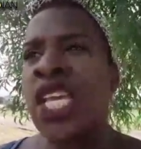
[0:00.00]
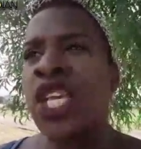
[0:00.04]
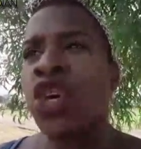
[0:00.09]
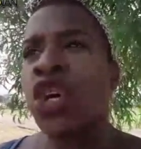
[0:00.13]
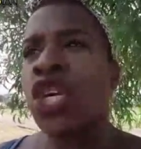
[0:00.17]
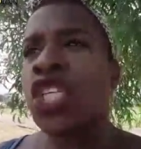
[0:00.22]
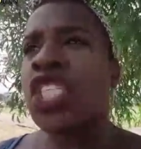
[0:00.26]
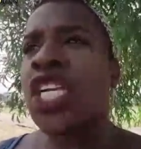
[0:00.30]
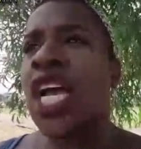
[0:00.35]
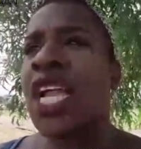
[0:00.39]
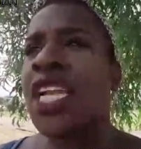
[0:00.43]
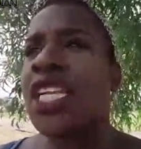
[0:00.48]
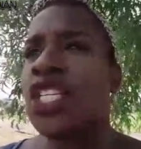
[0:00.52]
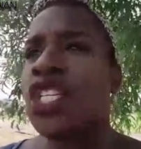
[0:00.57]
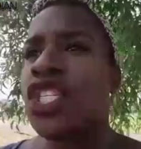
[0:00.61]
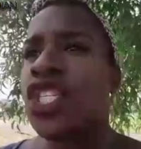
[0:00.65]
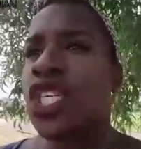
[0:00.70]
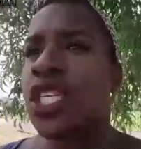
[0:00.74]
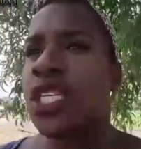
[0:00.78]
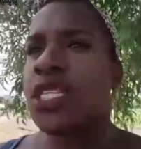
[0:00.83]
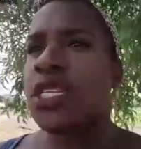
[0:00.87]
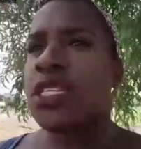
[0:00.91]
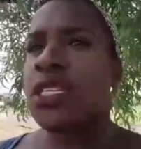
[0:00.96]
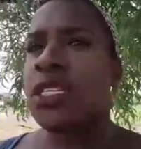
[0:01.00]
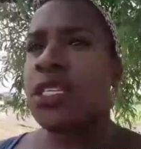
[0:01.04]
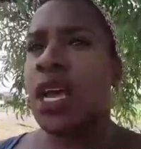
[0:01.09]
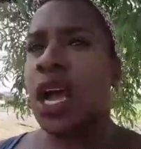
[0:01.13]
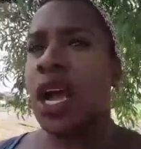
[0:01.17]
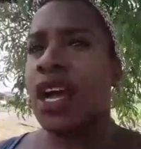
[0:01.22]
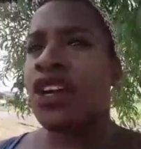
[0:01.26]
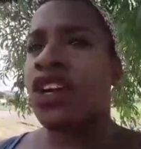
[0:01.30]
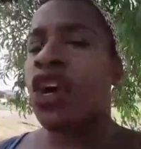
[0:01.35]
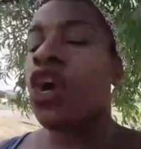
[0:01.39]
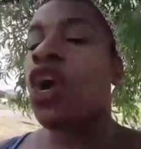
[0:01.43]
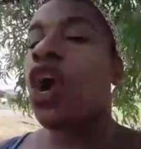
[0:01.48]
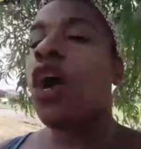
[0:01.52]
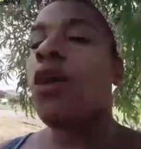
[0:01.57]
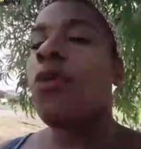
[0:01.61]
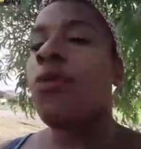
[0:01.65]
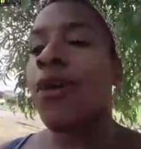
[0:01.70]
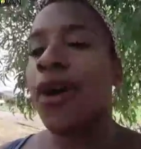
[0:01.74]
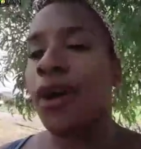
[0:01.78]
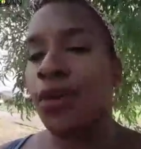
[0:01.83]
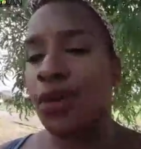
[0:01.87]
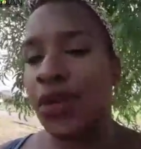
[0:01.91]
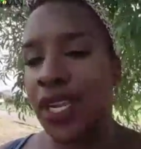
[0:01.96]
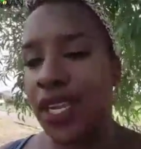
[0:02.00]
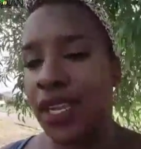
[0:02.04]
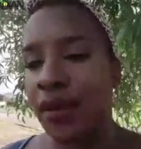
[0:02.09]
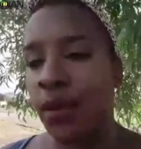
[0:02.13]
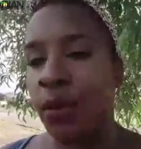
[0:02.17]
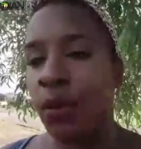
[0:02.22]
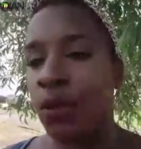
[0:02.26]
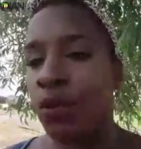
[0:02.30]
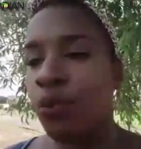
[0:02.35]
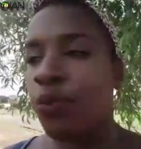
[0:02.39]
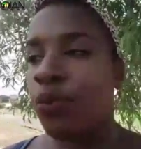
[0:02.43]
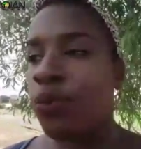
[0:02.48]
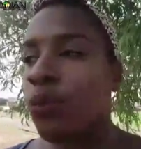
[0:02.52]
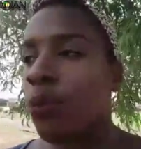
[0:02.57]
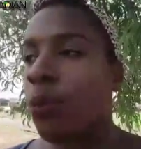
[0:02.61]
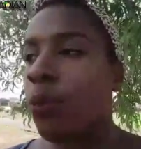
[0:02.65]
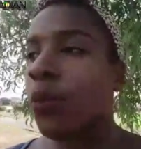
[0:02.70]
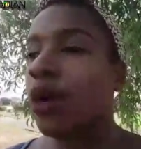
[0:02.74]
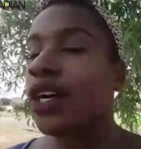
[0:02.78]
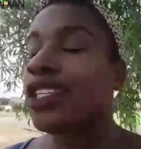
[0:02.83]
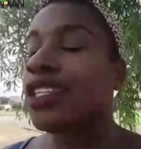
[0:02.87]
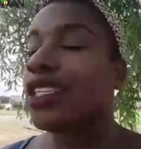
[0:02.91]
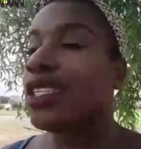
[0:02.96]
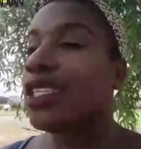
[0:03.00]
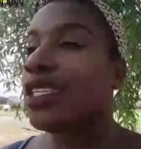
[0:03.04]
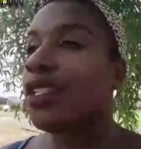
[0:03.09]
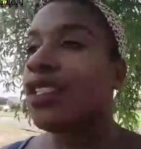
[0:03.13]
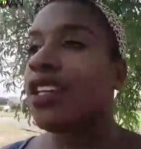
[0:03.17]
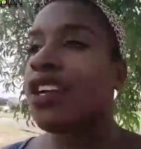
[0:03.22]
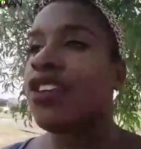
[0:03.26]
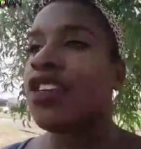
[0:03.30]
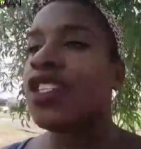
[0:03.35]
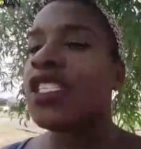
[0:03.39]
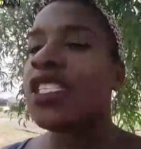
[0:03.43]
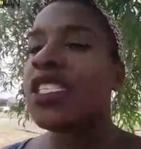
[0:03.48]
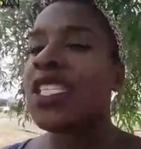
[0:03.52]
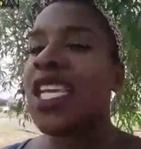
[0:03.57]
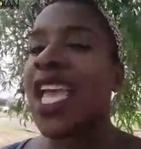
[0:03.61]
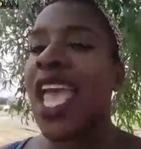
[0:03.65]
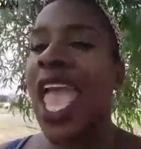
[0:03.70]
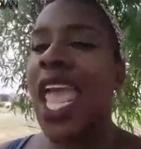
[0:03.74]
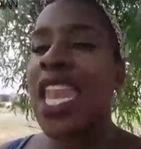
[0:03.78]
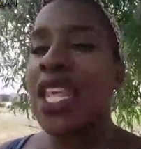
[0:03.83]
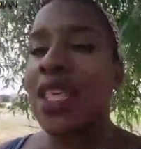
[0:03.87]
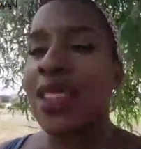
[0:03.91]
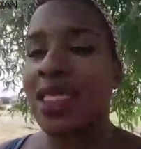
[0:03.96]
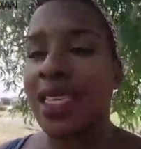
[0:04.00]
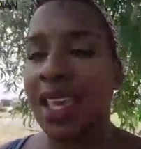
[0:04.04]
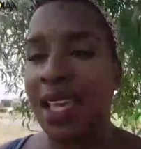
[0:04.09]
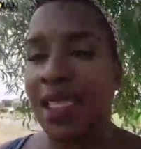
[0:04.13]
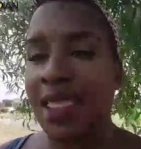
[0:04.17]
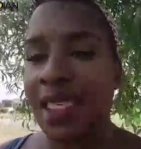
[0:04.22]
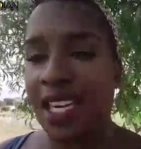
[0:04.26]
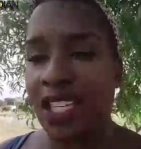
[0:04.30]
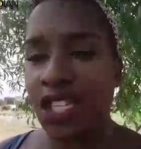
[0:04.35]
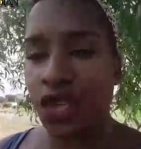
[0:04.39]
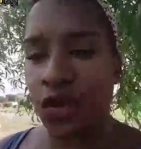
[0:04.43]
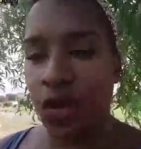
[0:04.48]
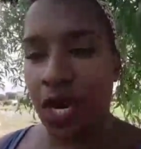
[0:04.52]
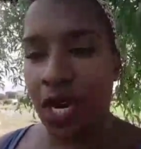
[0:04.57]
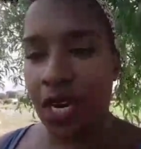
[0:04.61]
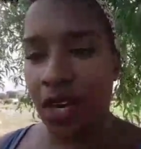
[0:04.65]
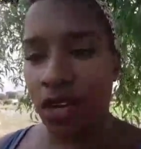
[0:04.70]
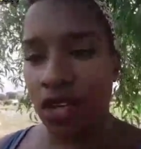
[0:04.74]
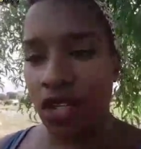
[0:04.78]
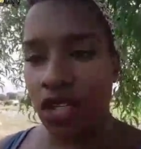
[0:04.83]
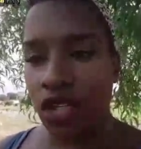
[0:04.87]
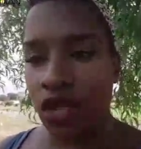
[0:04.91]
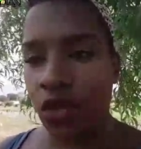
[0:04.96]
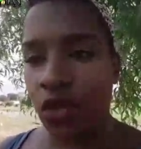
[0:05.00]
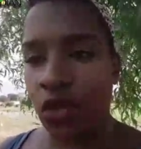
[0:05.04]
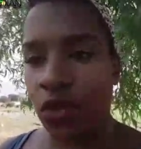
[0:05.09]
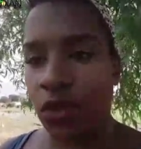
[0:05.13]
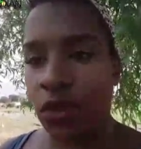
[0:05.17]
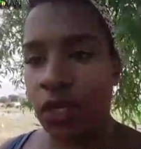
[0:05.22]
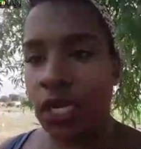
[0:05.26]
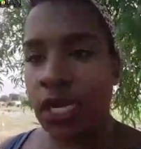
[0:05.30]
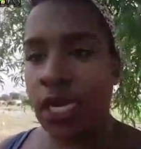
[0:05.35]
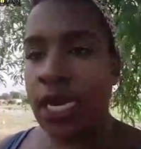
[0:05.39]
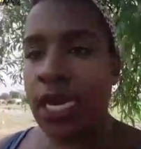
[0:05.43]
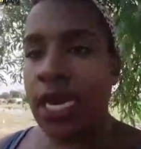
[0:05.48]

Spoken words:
Your challenges are now compounded, but there isn't anything that you cannot do.